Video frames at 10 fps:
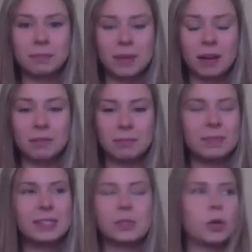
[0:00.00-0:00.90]
of a
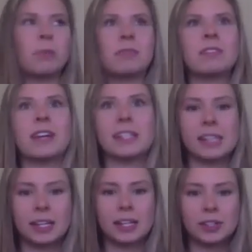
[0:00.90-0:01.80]
storm of events,
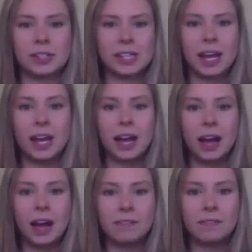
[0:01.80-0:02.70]
I guess you could say,
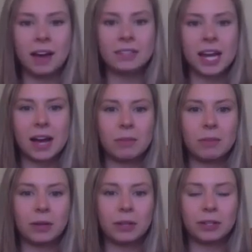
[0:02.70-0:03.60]
I found out
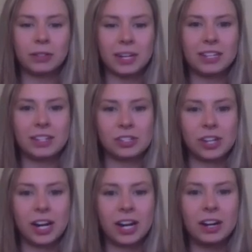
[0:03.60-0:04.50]
about her Reiki
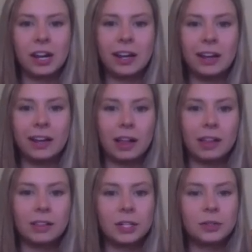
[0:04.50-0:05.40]
share
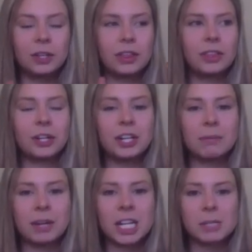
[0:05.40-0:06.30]
literally 30
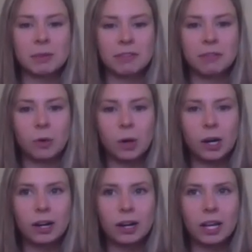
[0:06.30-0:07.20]
minutes
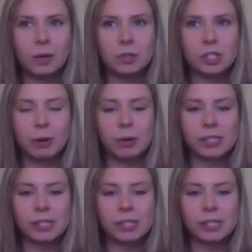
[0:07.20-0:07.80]
before it was supposed to